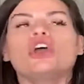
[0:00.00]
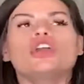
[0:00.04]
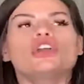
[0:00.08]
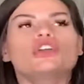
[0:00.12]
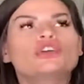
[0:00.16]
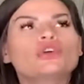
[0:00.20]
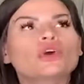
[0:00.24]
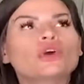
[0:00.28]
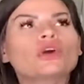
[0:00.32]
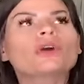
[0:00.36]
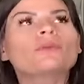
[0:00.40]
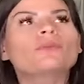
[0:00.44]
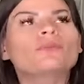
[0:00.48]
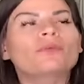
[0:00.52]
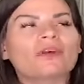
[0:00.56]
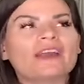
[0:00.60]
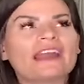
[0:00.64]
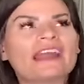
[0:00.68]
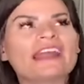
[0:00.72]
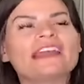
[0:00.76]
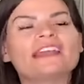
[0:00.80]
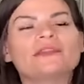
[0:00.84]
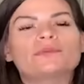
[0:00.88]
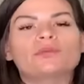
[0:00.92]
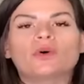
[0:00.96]
your
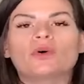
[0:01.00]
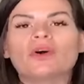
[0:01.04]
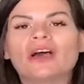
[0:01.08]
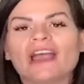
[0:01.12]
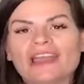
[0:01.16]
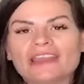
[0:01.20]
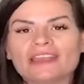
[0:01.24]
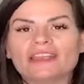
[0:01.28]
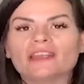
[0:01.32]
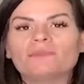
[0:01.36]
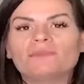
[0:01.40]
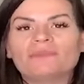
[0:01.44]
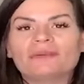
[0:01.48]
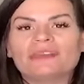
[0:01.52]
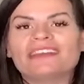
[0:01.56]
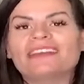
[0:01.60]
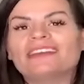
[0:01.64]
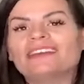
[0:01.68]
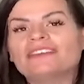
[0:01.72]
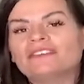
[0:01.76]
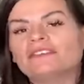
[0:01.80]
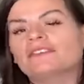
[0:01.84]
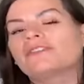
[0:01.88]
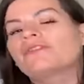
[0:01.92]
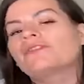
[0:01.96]
brand will end up
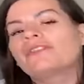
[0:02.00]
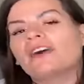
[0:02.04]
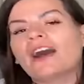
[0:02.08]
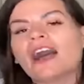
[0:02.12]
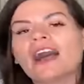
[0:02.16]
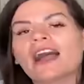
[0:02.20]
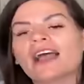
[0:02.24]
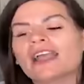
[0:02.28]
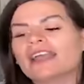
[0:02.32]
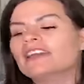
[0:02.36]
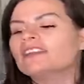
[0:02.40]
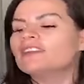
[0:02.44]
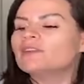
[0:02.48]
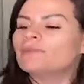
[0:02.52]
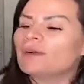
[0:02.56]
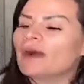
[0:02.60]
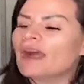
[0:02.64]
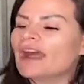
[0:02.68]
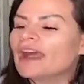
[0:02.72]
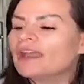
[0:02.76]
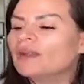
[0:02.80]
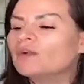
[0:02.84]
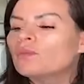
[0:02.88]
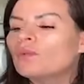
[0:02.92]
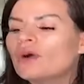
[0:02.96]
being defined
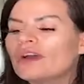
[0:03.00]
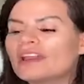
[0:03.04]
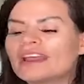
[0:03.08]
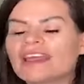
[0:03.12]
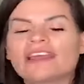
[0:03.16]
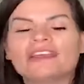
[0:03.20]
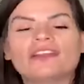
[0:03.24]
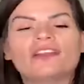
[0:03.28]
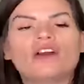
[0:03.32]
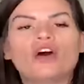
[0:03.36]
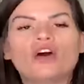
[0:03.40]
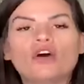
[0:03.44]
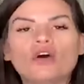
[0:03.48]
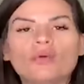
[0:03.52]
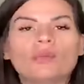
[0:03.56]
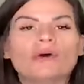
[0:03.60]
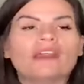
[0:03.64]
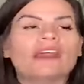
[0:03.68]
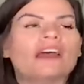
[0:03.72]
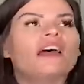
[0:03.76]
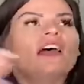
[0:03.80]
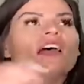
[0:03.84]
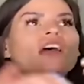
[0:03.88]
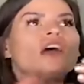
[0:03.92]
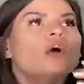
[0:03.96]
by what
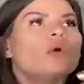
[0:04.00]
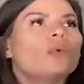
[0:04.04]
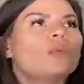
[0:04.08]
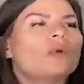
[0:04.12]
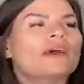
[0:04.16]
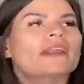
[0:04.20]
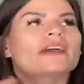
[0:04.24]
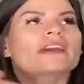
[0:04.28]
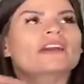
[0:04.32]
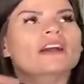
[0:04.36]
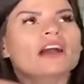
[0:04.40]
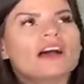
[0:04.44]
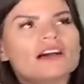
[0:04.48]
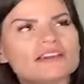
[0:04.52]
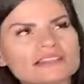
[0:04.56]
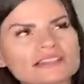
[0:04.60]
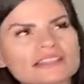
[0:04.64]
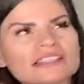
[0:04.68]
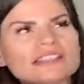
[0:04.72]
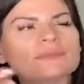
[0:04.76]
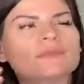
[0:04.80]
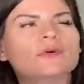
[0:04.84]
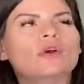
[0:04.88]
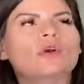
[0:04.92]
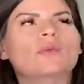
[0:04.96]
a
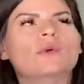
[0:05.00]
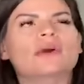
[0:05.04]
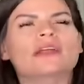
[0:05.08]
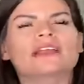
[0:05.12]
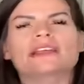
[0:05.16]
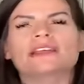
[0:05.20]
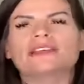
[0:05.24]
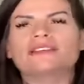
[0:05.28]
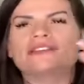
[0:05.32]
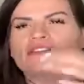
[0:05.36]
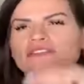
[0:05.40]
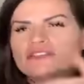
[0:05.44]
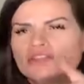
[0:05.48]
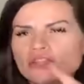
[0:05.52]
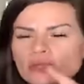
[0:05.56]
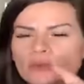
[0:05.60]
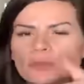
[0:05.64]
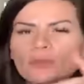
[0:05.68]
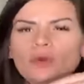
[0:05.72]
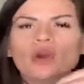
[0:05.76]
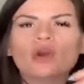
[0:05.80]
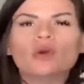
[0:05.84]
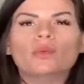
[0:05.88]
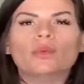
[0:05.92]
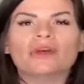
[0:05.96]
customer, what a
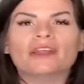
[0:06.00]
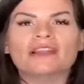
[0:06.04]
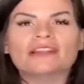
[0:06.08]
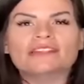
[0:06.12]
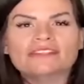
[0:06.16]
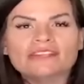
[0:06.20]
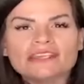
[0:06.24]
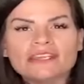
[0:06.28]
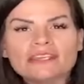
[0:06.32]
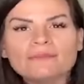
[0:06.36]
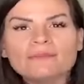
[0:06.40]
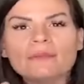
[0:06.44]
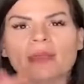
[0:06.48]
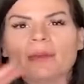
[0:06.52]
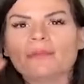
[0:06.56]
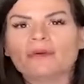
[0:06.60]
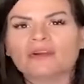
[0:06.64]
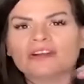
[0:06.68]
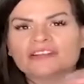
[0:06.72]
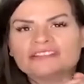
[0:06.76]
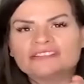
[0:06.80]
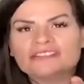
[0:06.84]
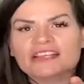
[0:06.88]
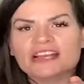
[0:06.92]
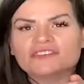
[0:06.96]
consumer, what a team member,
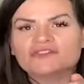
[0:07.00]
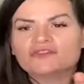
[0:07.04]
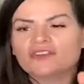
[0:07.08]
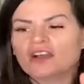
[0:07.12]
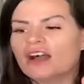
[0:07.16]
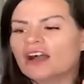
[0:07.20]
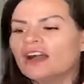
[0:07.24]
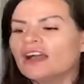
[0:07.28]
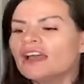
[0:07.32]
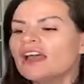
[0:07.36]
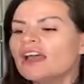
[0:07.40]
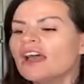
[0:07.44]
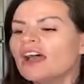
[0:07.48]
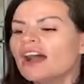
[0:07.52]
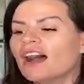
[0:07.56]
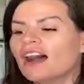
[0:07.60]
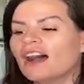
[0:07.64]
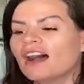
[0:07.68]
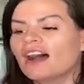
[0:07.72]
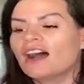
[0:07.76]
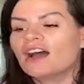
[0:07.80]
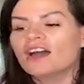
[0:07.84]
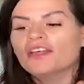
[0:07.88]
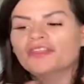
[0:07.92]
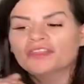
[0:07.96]
etc.
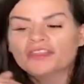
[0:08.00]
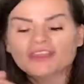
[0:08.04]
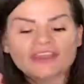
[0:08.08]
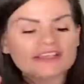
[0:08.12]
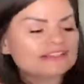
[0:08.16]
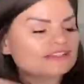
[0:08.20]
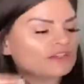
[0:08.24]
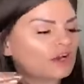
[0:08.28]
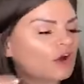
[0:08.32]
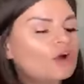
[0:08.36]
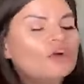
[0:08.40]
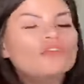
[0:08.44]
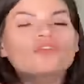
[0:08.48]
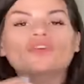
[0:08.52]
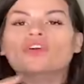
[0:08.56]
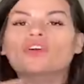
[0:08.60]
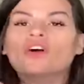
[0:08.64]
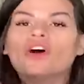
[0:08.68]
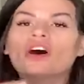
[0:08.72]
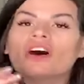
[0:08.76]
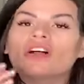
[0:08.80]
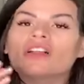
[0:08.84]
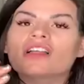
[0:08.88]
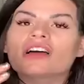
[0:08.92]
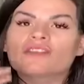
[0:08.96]
Thinks
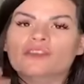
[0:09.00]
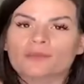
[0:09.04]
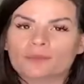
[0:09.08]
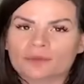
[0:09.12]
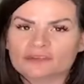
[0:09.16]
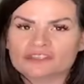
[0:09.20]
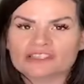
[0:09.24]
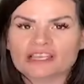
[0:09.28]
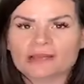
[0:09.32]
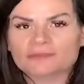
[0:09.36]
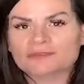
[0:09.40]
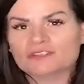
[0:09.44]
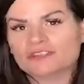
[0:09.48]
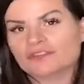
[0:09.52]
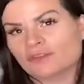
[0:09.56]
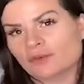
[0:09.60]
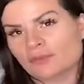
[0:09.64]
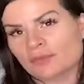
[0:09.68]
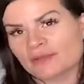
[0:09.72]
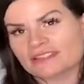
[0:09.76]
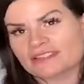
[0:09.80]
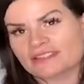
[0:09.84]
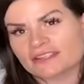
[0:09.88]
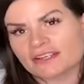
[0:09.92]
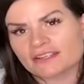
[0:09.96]
overall of the perception of your
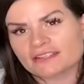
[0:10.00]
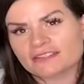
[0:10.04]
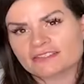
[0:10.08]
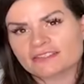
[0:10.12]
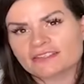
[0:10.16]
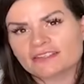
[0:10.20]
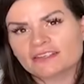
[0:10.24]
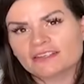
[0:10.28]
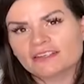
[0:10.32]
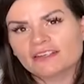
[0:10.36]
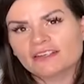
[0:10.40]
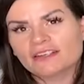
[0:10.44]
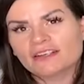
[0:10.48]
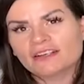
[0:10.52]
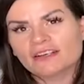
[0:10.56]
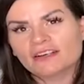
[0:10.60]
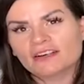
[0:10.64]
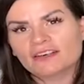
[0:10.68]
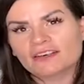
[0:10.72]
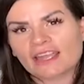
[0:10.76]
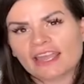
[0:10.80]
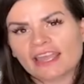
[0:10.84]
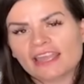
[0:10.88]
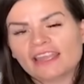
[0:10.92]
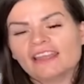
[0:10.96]
business.
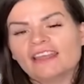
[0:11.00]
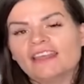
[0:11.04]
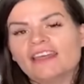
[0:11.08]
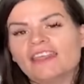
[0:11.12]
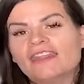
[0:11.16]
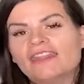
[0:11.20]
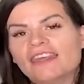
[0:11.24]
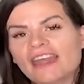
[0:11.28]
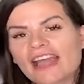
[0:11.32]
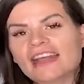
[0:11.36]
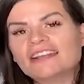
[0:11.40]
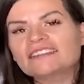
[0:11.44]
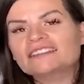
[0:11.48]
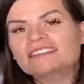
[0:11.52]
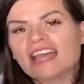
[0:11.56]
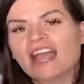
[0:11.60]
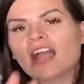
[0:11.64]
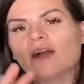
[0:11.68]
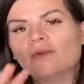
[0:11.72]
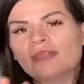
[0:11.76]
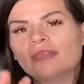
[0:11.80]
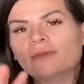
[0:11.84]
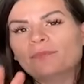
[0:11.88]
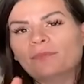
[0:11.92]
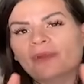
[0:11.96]
Okay, that's
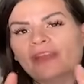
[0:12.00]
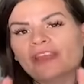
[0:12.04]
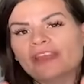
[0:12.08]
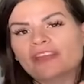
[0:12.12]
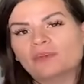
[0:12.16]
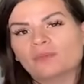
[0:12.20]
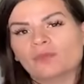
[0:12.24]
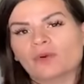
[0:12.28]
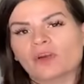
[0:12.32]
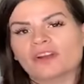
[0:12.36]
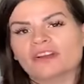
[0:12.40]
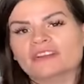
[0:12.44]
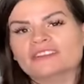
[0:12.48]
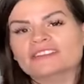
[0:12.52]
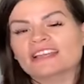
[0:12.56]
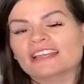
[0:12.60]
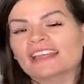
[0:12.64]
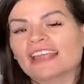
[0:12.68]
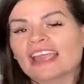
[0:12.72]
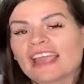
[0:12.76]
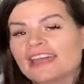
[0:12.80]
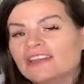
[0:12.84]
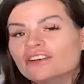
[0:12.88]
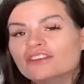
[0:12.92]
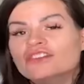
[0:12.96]
how a brand works. Like
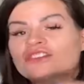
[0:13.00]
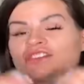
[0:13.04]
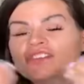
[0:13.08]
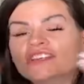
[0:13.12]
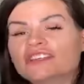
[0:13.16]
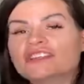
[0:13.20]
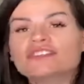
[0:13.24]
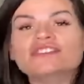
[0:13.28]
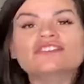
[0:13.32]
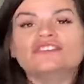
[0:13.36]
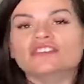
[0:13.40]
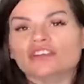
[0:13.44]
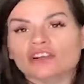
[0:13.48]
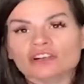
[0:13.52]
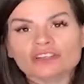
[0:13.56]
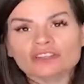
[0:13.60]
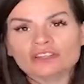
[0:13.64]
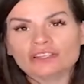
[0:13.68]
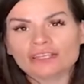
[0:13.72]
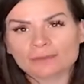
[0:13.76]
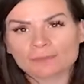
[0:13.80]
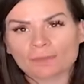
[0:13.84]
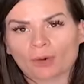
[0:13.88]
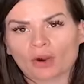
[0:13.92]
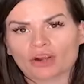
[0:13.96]
energy is
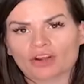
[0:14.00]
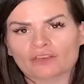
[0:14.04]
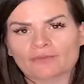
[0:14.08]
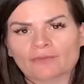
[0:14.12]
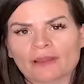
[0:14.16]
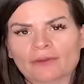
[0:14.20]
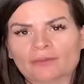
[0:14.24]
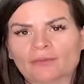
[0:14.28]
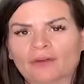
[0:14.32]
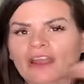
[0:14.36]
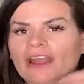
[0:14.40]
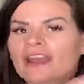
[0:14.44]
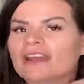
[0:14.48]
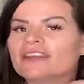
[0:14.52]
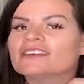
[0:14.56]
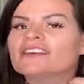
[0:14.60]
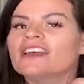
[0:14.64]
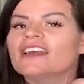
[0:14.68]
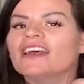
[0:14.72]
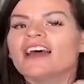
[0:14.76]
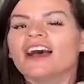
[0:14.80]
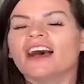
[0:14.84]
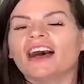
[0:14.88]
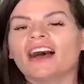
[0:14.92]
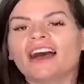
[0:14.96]
certainly part of my brand.
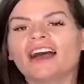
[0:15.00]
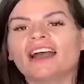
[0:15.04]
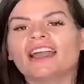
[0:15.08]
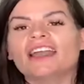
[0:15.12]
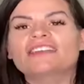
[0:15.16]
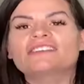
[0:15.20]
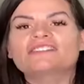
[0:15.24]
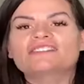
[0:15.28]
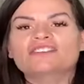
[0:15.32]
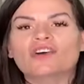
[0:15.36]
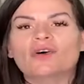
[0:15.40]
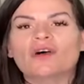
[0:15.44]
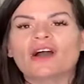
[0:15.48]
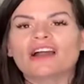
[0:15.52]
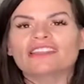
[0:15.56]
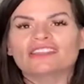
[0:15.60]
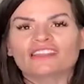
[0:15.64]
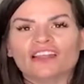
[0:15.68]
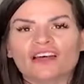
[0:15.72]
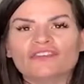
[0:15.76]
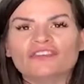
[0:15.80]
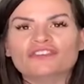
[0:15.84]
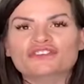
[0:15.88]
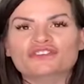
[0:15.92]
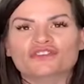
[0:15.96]
And so I
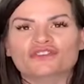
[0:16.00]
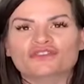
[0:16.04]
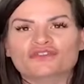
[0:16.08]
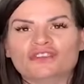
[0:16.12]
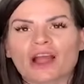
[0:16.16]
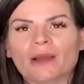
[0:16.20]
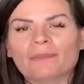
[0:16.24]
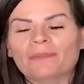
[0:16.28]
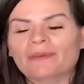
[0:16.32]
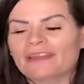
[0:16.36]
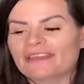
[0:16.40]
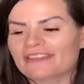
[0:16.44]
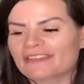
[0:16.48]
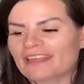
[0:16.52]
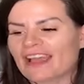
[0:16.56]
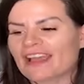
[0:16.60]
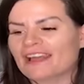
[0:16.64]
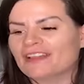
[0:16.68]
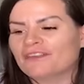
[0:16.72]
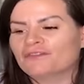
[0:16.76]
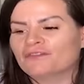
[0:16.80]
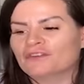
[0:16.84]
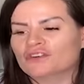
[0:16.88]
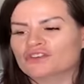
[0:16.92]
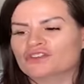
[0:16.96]
love that you're dropping
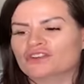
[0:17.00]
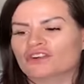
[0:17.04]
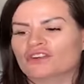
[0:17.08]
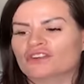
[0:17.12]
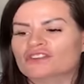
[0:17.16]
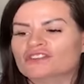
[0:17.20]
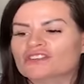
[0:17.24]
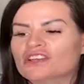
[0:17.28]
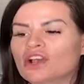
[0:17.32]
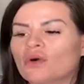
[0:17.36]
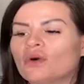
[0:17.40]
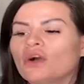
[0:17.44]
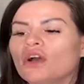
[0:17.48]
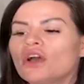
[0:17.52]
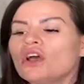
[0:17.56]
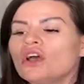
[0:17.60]
that for sure. So